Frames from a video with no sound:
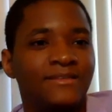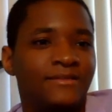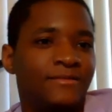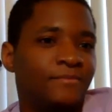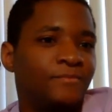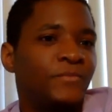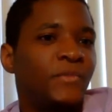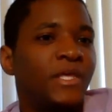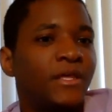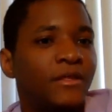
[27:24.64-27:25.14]

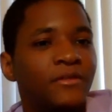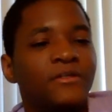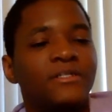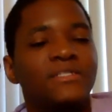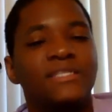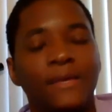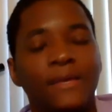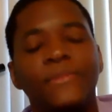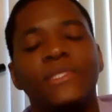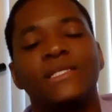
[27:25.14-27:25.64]
There's
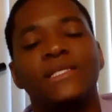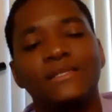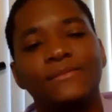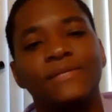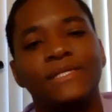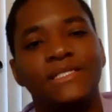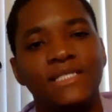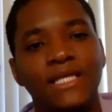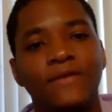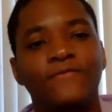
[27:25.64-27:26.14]
something to be
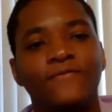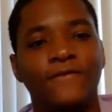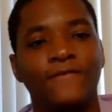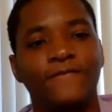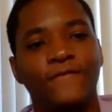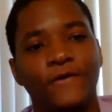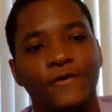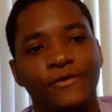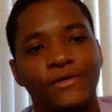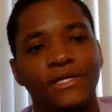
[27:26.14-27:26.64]
said for
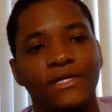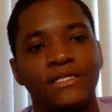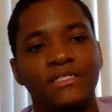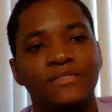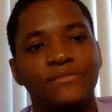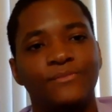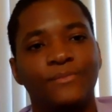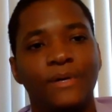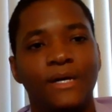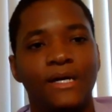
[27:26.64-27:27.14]

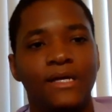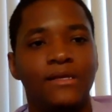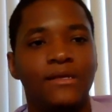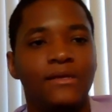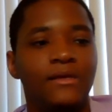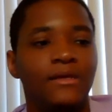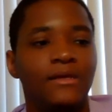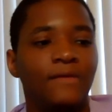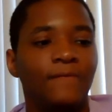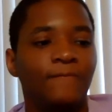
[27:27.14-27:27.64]
focus, but
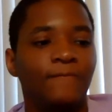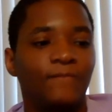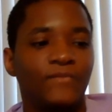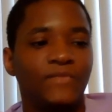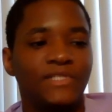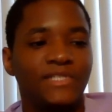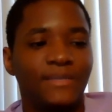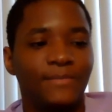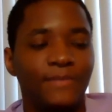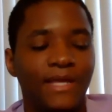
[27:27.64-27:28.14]

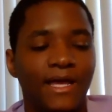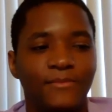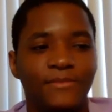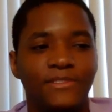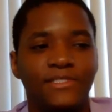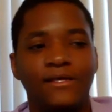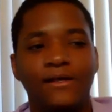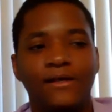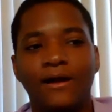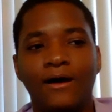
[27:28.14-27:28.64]
sometimes
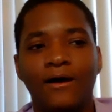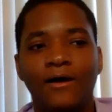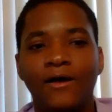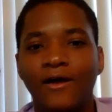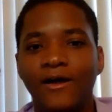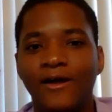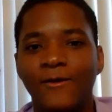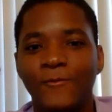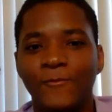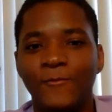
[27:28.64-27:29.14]
there
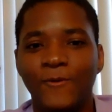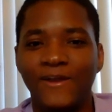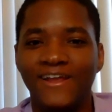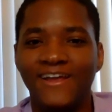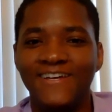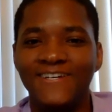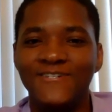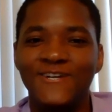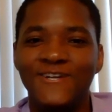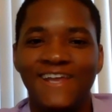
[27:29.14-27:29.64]
are
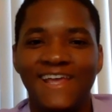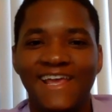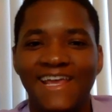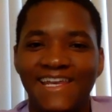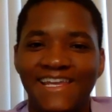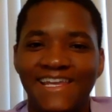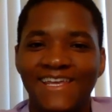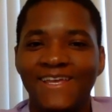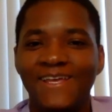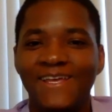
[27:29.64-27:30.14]

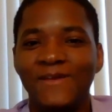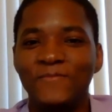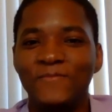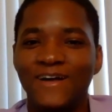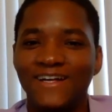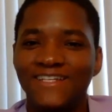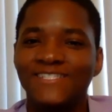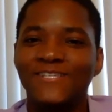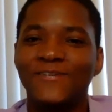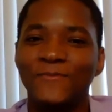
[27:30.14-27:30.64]
180
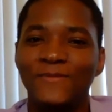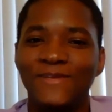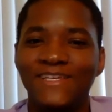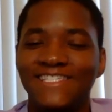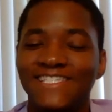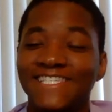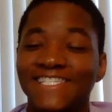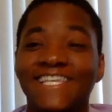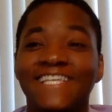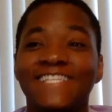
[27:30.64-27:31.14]
puzzle
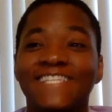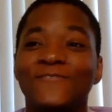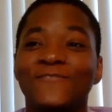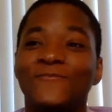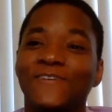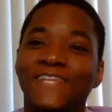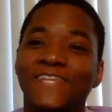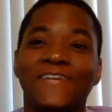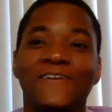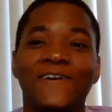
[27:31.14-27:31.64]
pieces. That's a
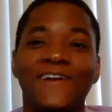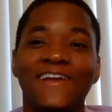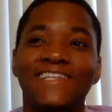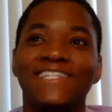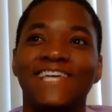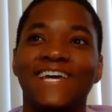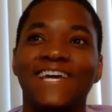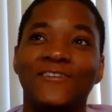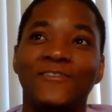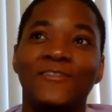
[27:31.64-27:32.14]
really great
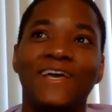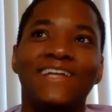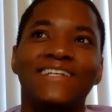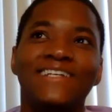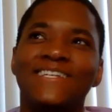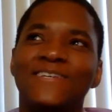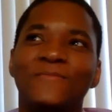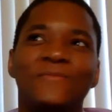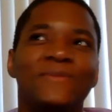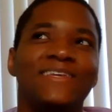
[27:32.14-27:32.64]
title. That
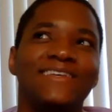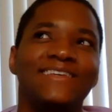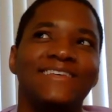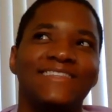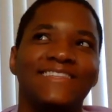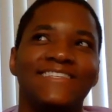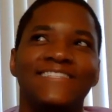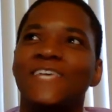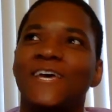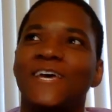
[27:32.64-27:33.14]
should be
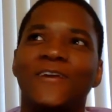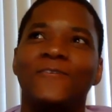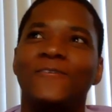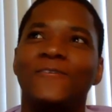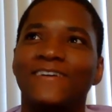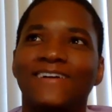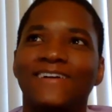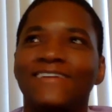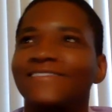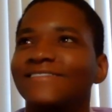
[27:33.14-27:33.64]
titled.
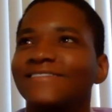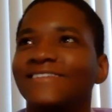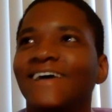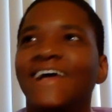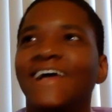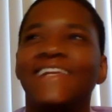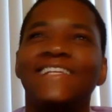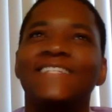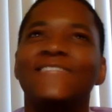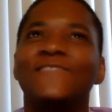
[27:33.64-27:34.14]
I
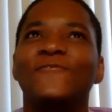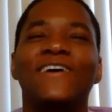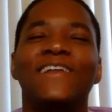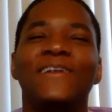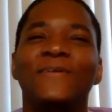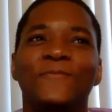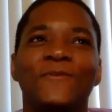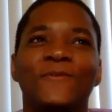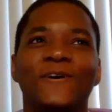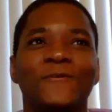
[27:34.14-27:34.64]
need to write
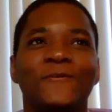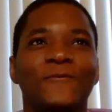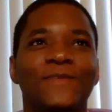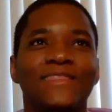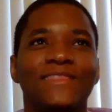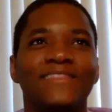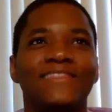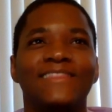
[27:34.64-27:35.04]
a book with.